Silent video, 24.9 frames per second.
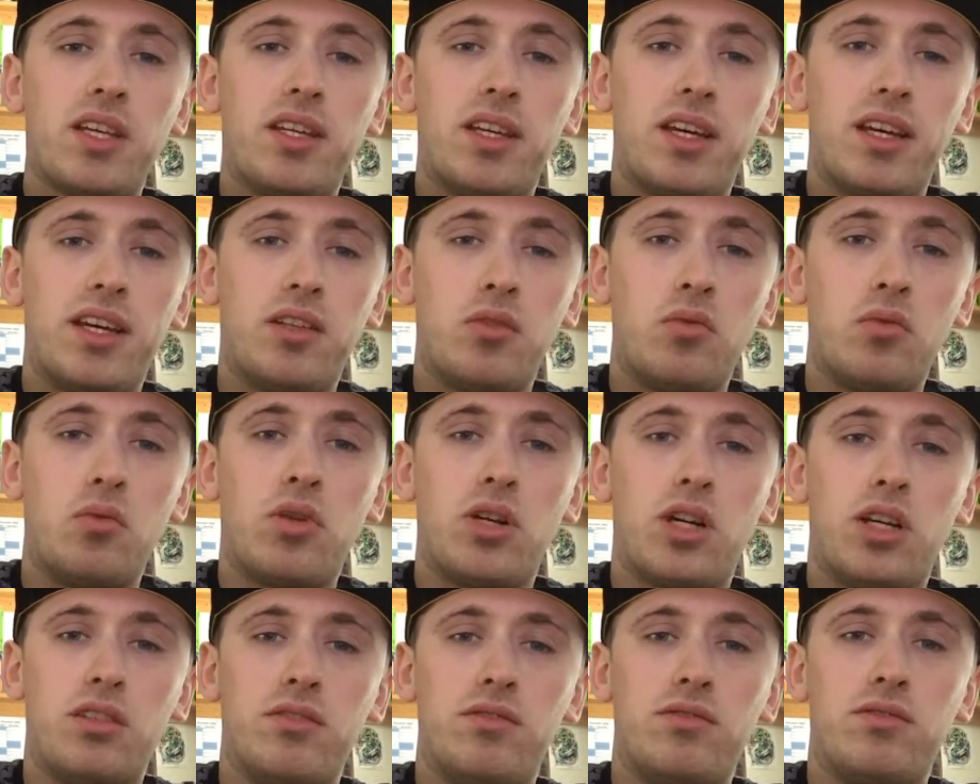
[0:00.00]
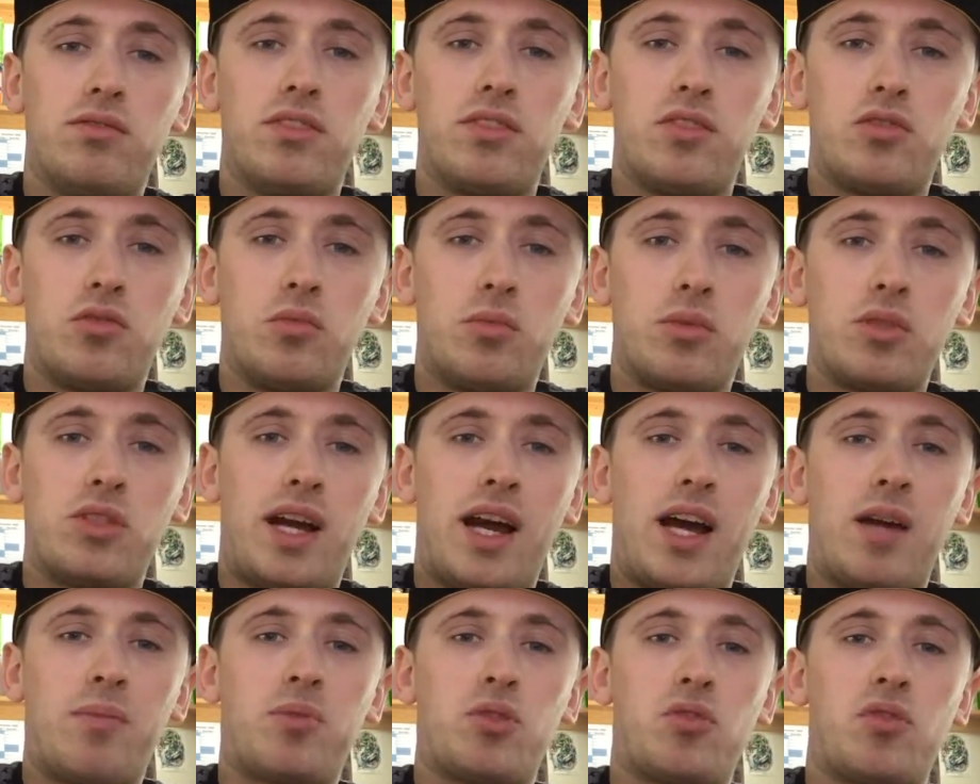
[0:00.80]
They're all kind of, it's almost like
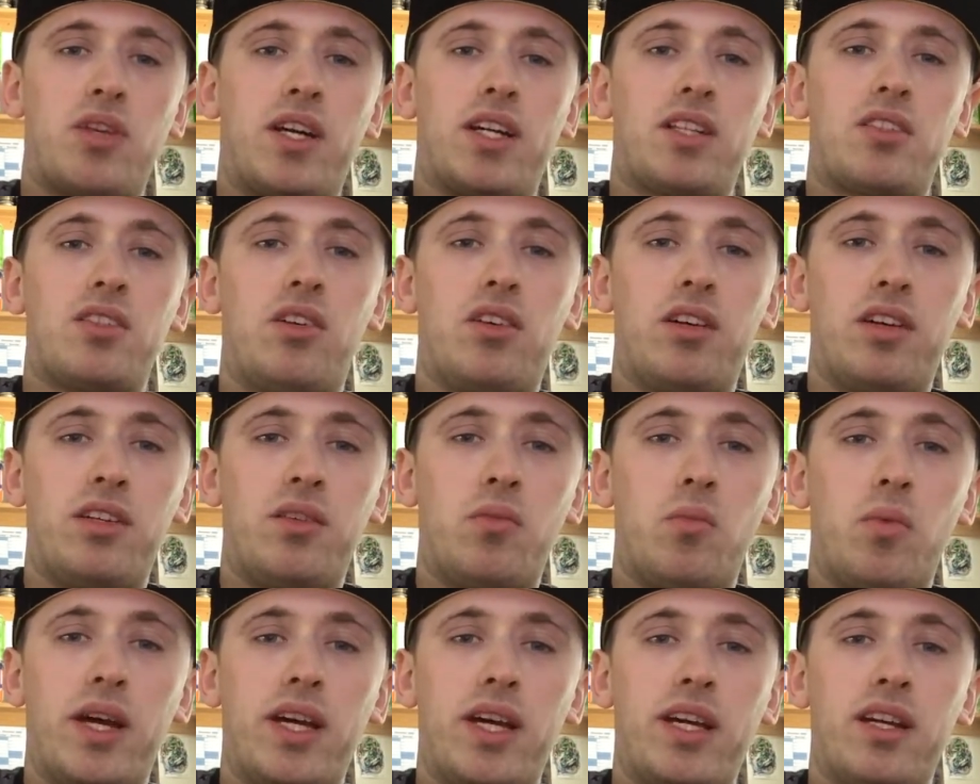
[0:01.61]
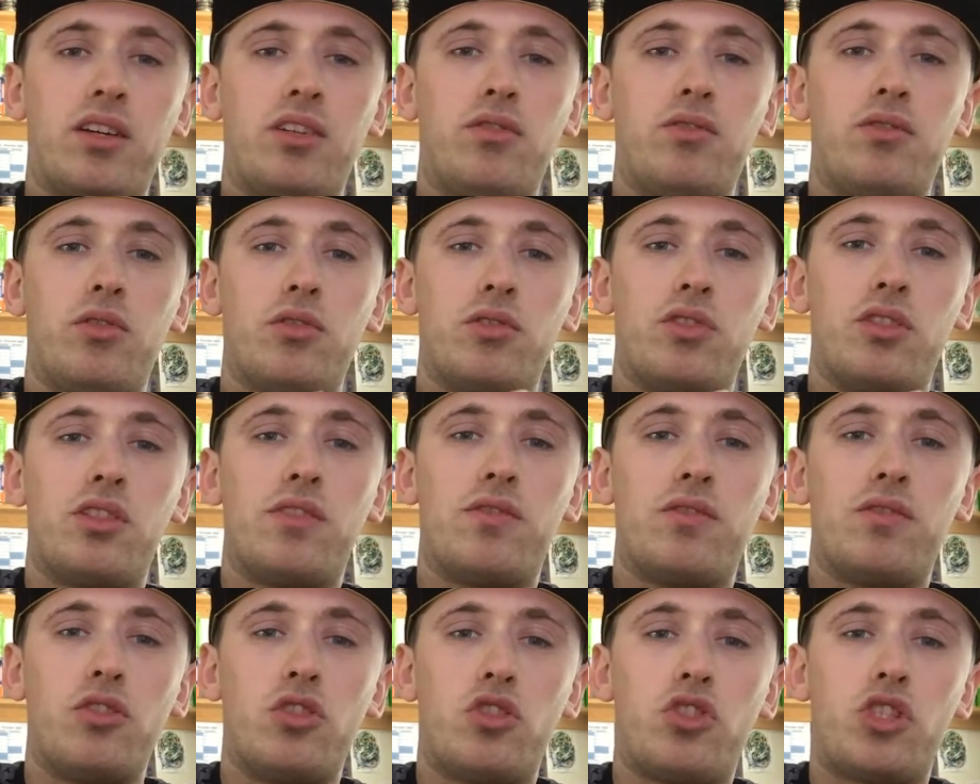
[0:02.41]
abstract art in a way, kind of lots of
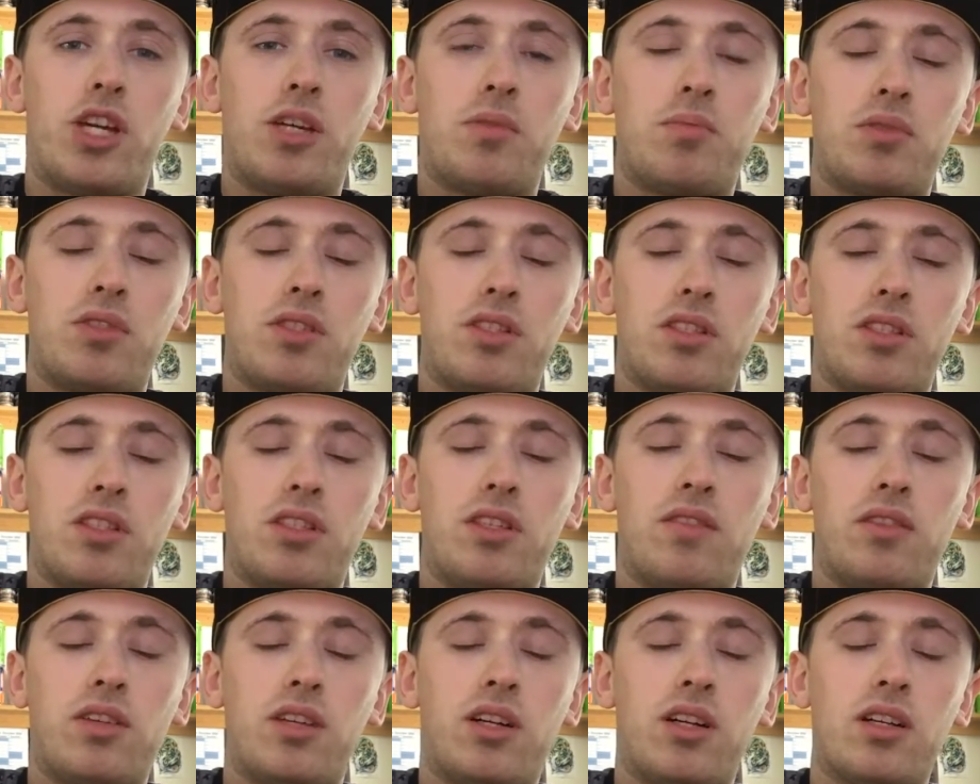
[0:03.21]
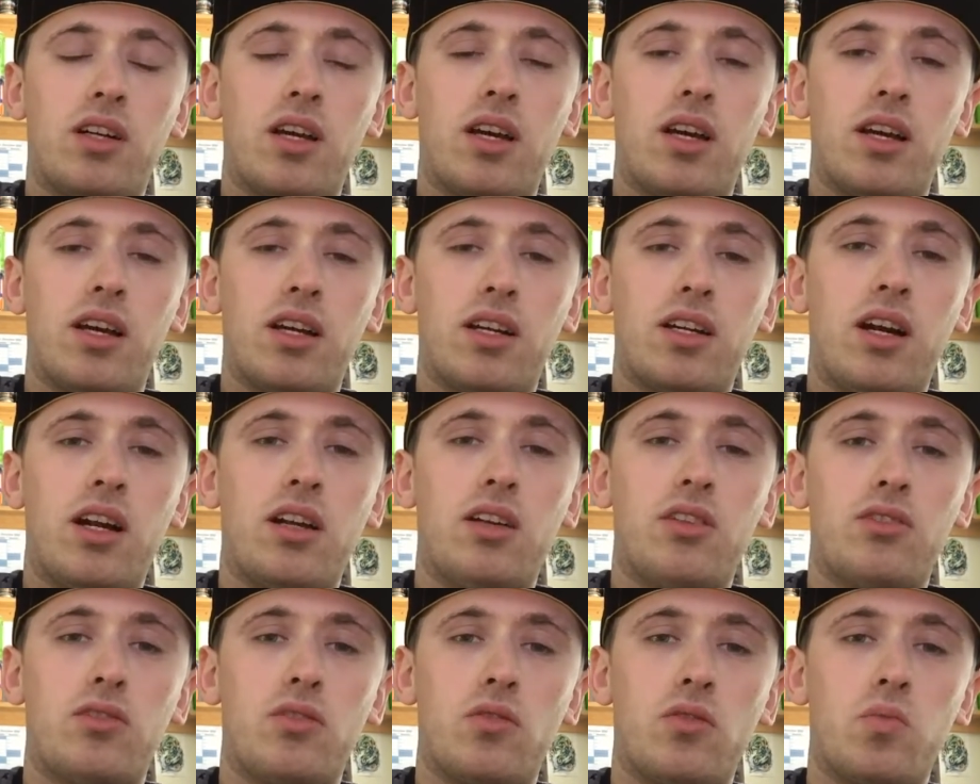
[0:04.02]
different shapes and different
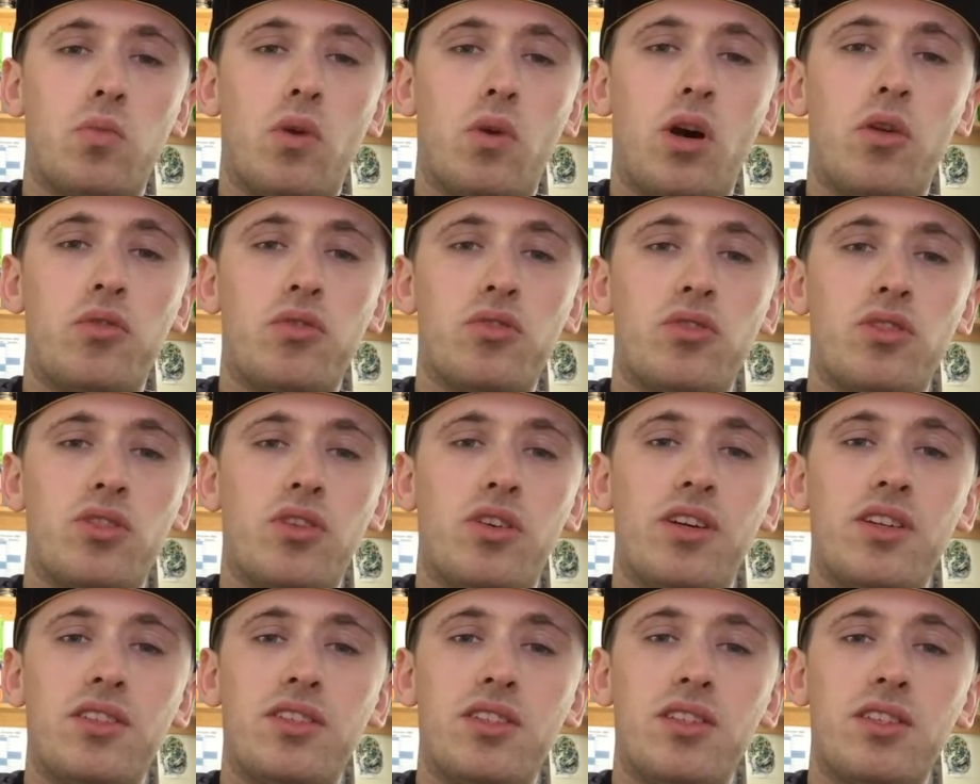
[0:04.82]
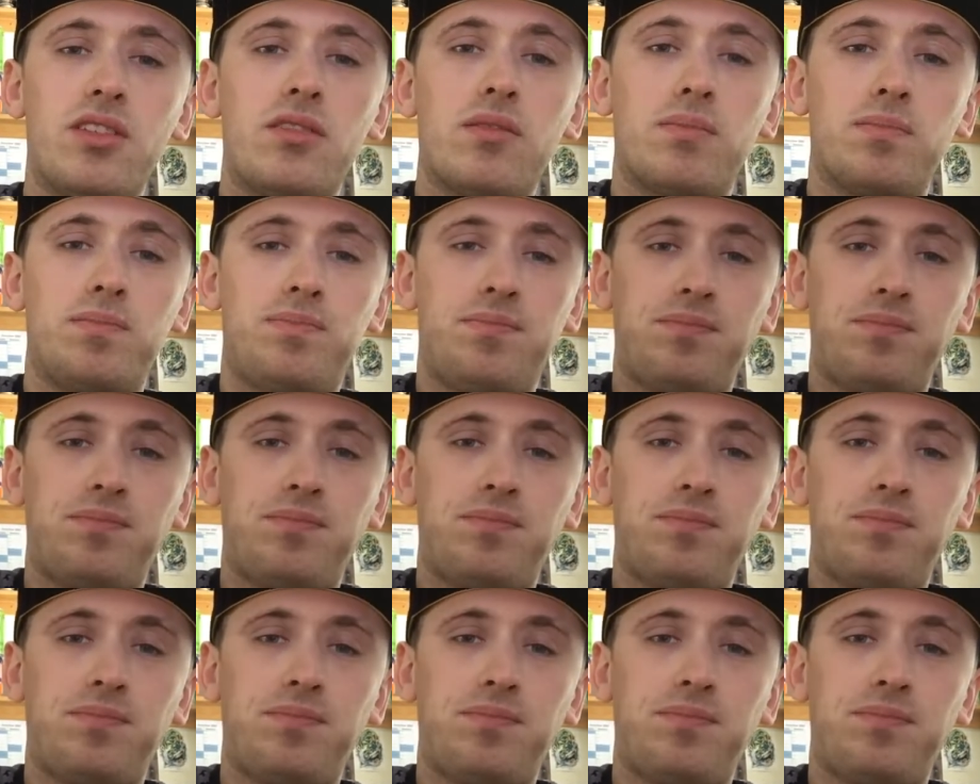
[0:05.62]
colours as well and sizes.